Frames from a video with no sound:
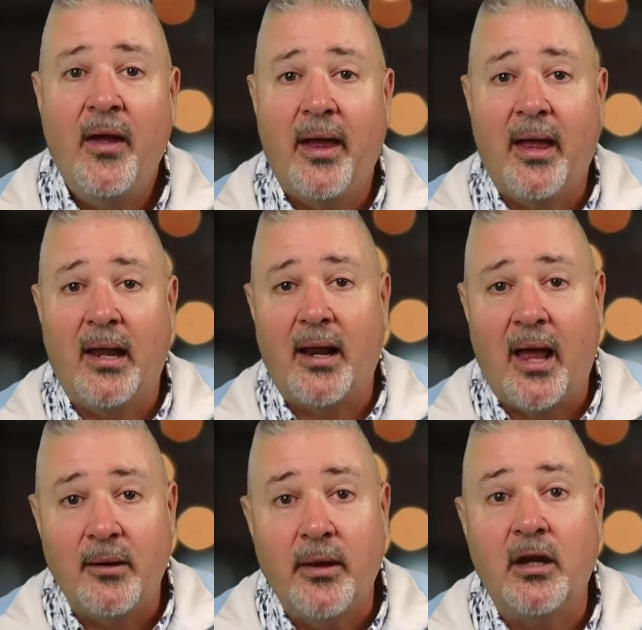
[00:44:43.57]
And I
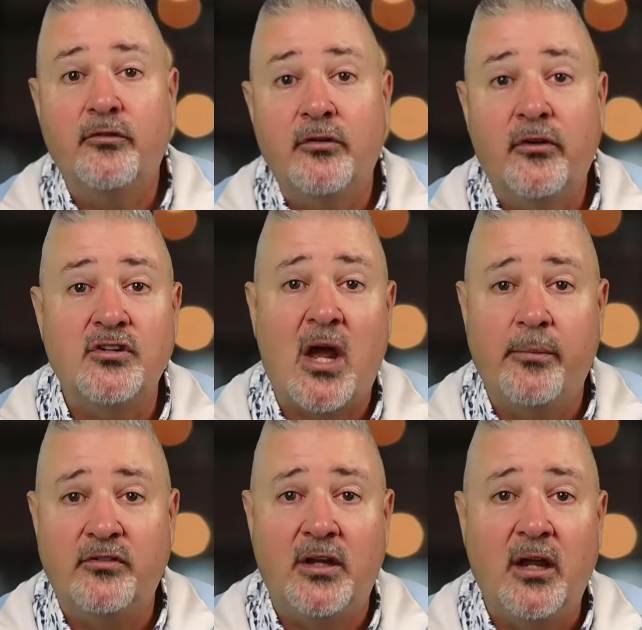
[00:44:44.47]
am interviewing for the job
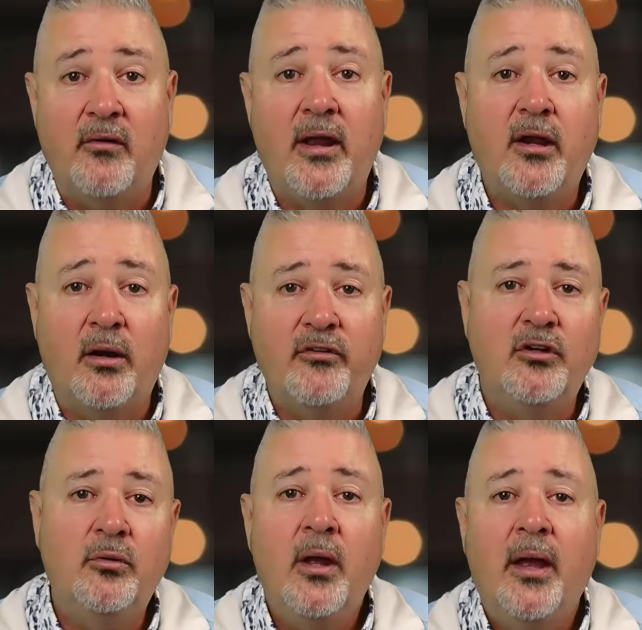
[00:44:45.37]
of taking great care of
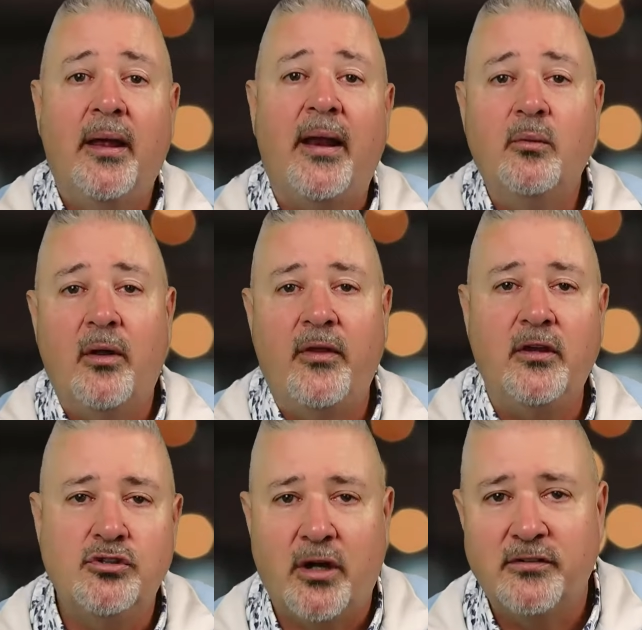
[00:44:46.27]
you and anyone that you
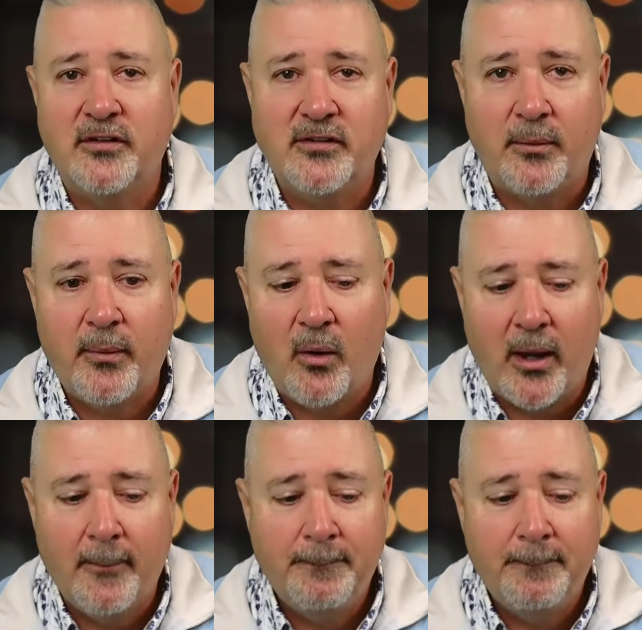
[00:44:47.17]
trust to send my way.